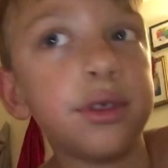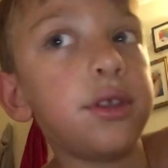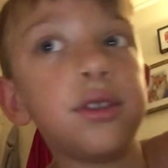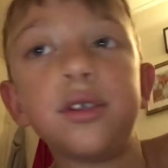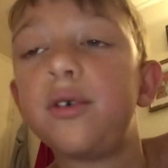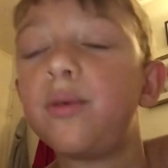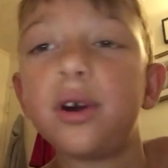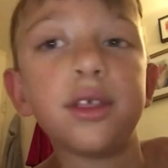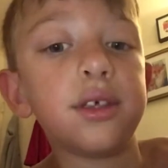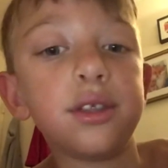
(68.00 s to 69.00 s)
know what
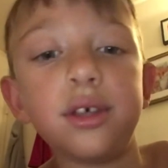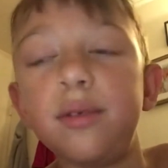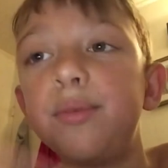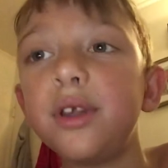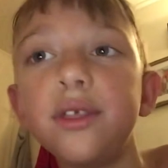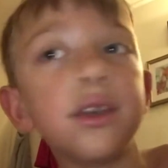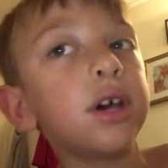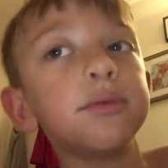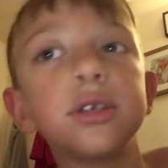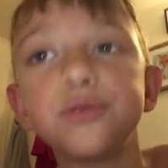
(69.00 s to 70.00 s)
it did, but in the
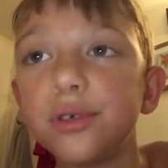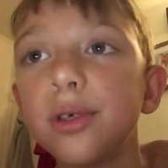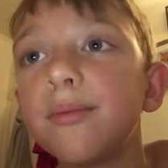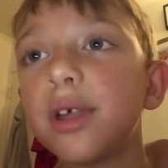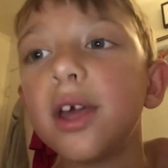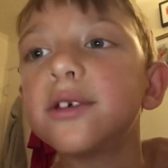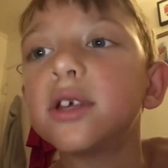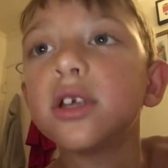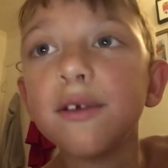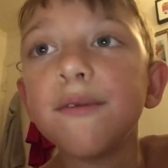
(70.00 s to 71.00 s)
love stuff thing, but I guess
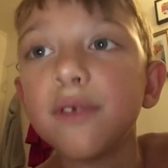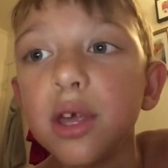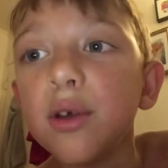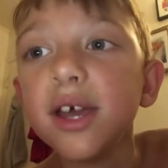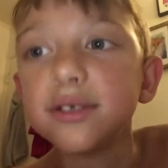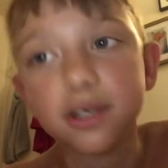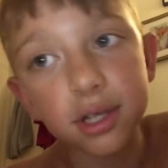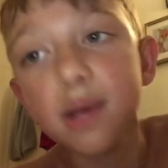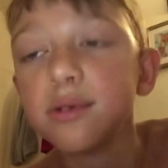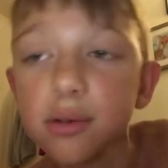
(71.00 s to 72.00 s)
that's it for you guys to say.
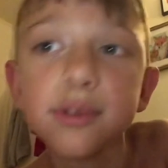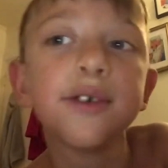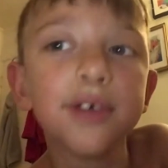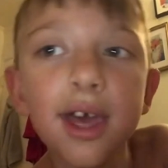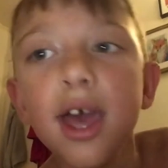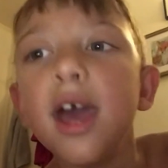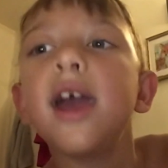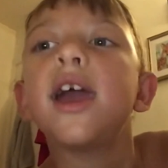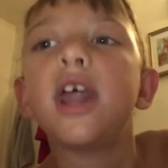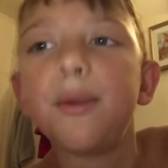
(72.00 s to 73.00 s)
So I'm sorry,
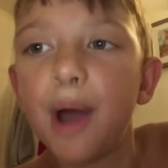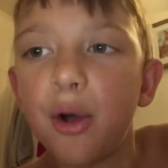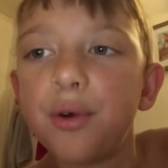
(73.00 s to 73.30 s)
and I'm out.